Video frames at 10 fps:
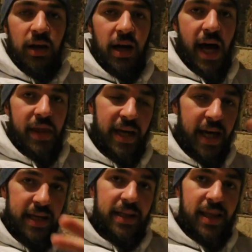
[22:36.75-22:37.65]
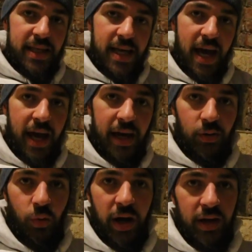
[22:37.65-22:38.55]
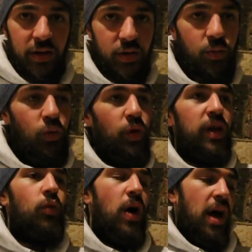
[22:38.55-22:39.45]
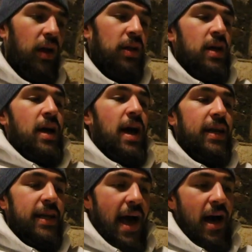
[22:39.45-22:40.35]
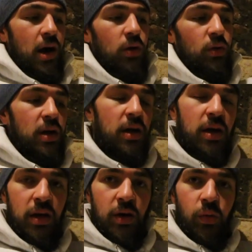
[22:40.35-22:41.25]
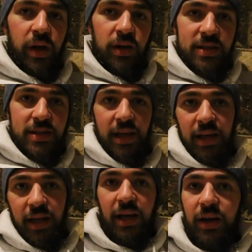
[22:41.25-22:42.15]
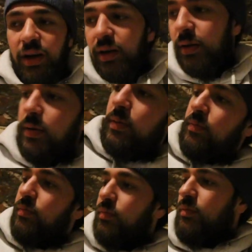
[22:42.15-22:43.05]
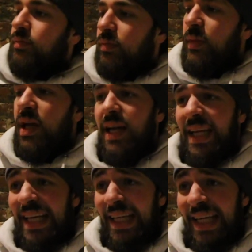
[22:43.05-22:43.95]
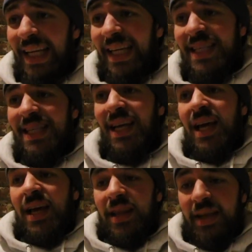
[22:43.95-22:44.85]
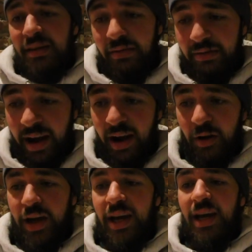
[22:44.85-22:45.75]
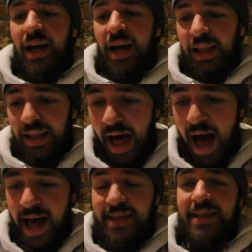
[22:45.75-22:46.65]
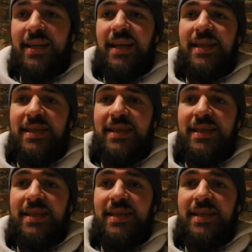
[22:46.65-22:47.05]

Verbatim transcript: Uh, the end of the day went really well, and now we are sitting here and it is the very last